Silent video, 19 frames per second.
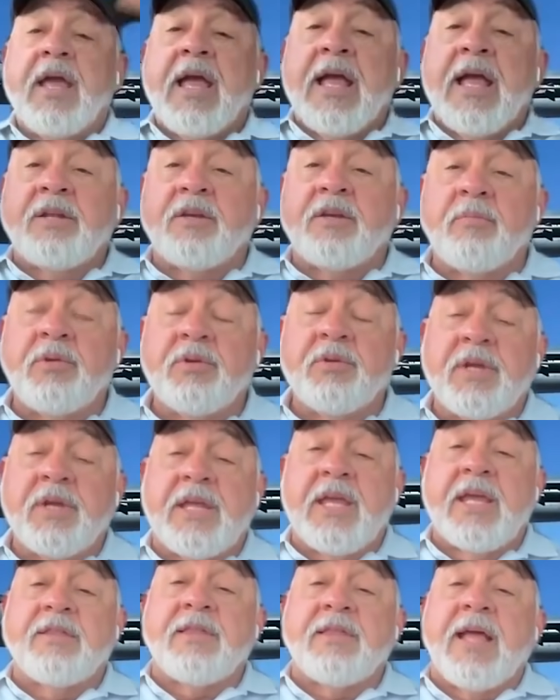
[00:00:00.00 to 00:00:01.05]
and
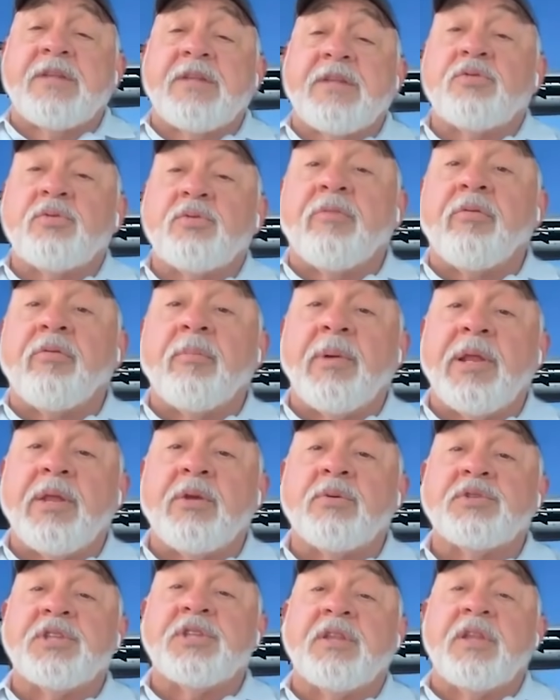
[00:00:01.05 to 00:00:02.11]
communicate that to everybody
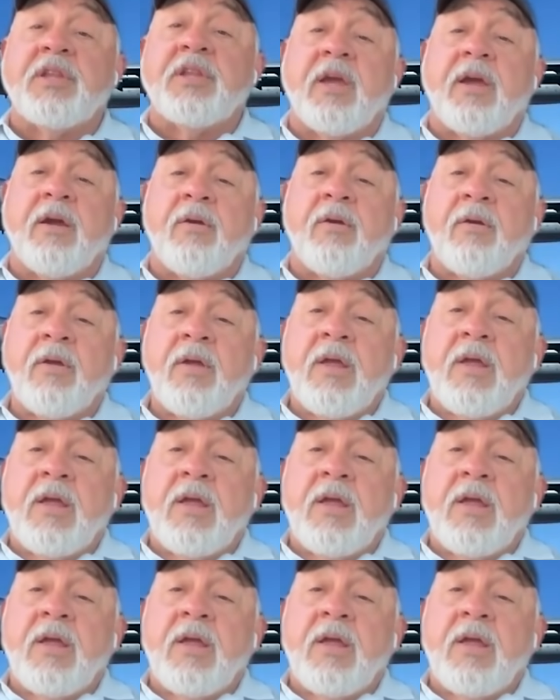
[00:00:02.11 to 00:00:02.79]
who's in the air.